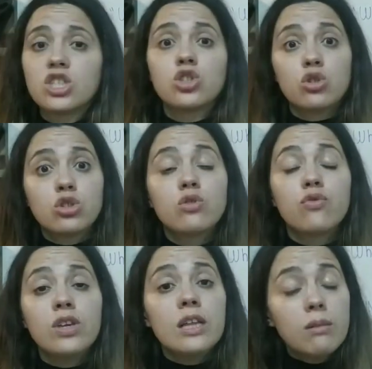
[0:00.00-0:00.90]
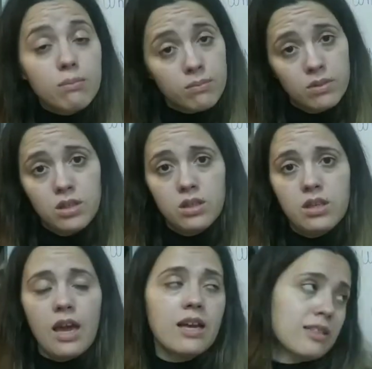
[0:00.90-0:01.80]
a short film,
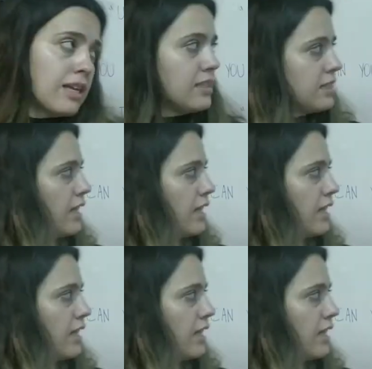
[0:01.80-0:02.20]
yes, and it